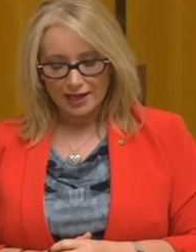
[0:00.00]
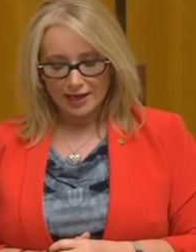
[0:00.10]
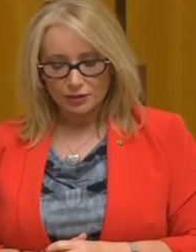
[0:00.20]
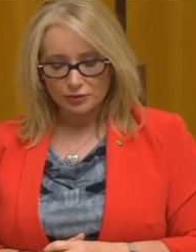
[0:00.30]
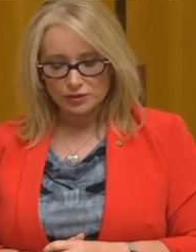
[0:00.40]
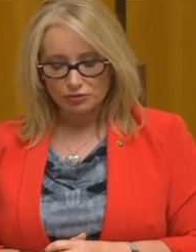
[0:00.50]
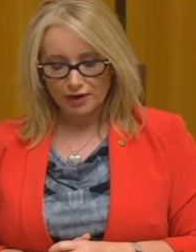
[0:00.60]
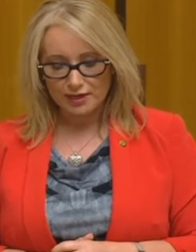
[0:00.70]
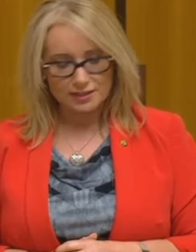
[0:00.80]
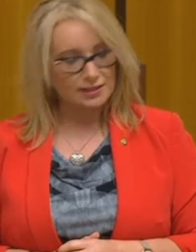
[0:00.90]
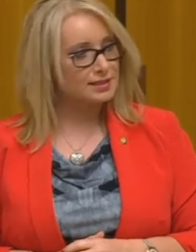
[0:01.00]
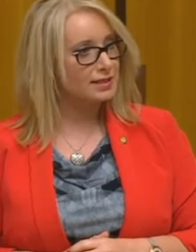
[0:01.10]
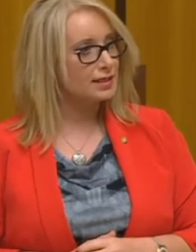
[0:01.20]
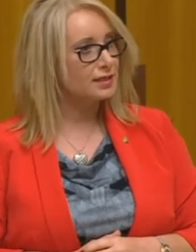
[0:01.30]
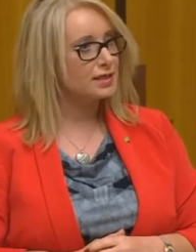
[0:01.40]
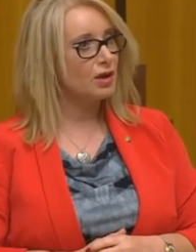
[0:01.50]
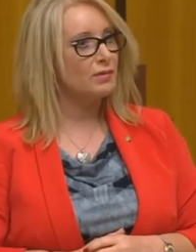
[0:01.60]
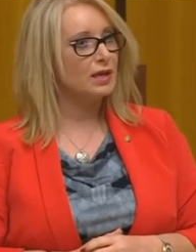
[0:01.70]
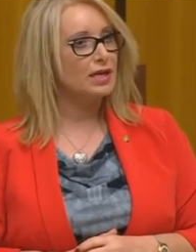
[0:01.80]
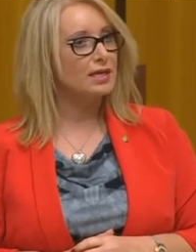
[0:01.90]
and it was great to see so
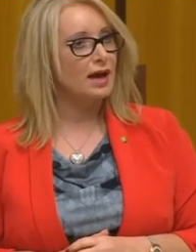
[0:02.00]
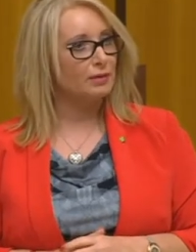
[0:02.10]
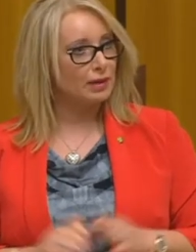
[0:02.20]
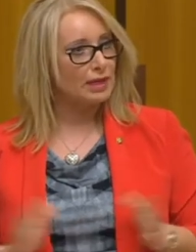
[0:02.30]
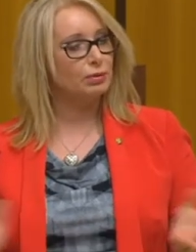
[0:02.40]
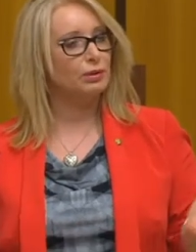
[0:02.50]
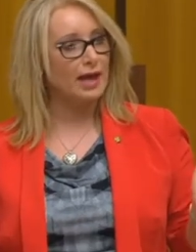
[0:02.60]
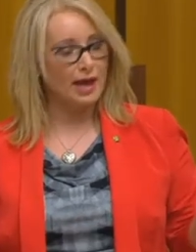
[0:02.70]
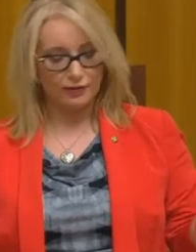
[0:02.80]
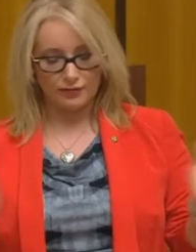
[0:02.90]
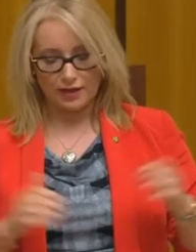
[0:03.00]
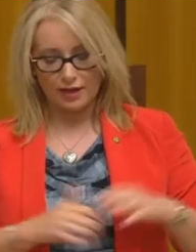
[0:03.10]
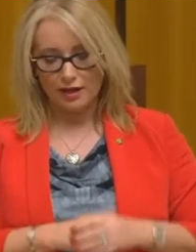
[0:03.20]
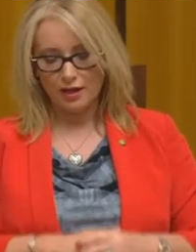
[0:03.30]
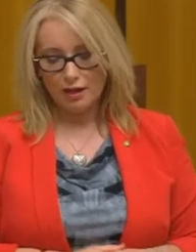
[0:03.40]
many young people out there